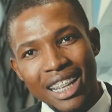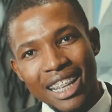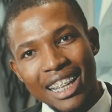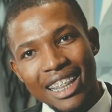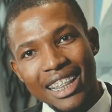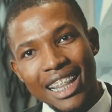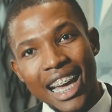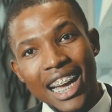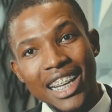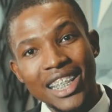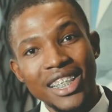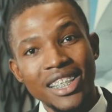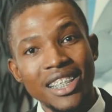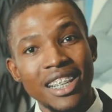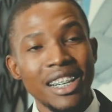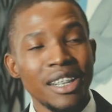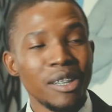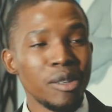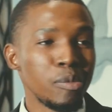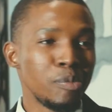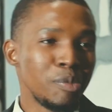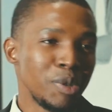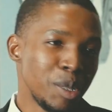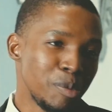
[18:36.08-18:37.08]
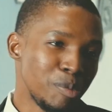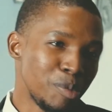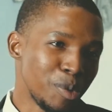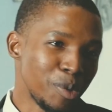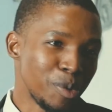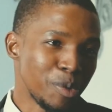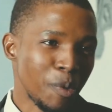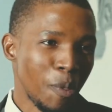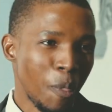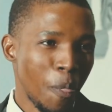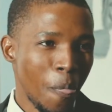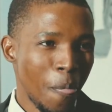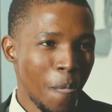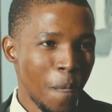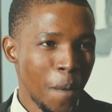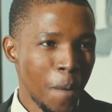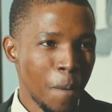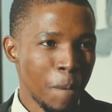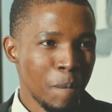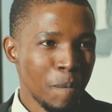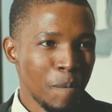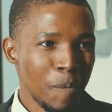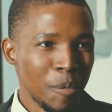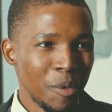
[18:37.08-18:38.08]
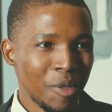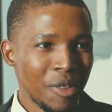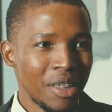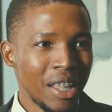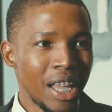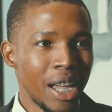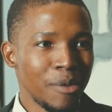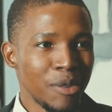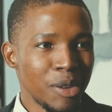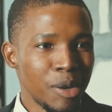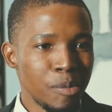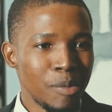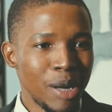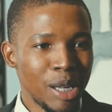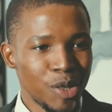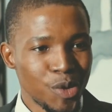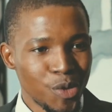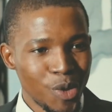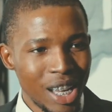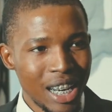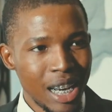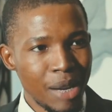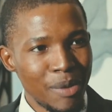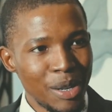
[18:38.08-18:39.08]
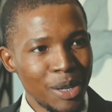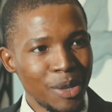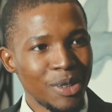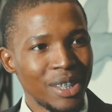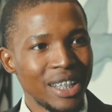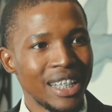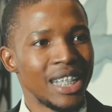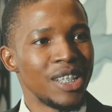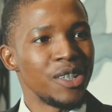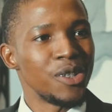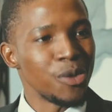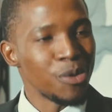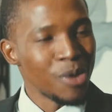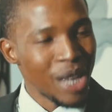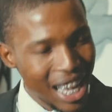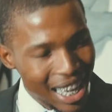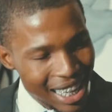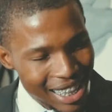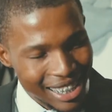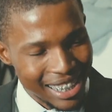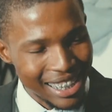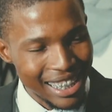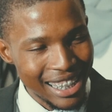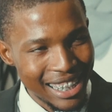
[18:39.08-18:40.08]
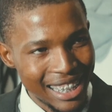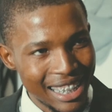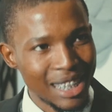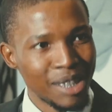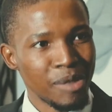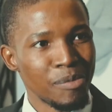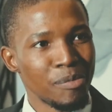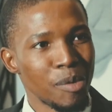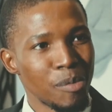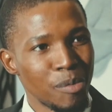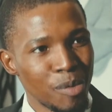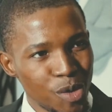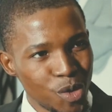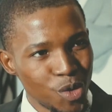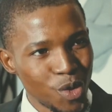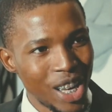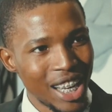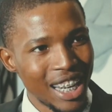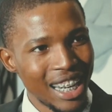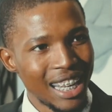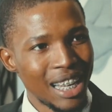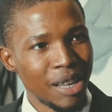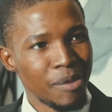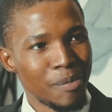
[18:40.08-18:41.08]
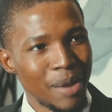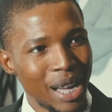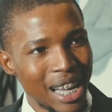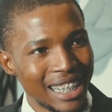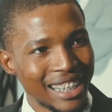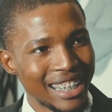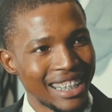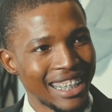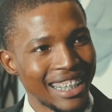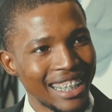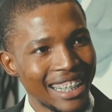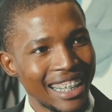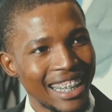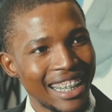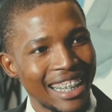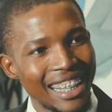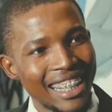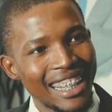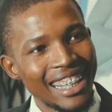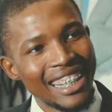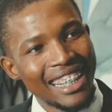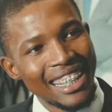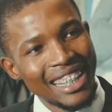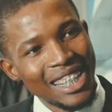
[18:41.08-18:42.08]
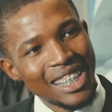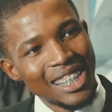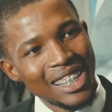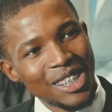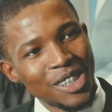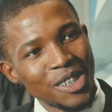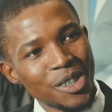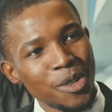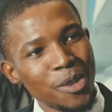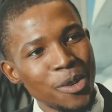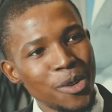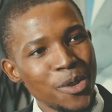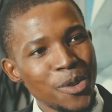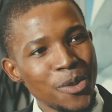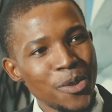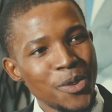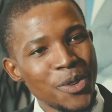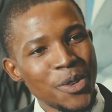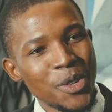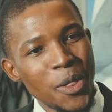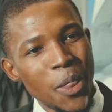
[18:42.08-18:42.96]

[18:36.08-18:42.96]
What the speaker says: they're actually real people. They're real Botswana, but they do exist in Botswana, but So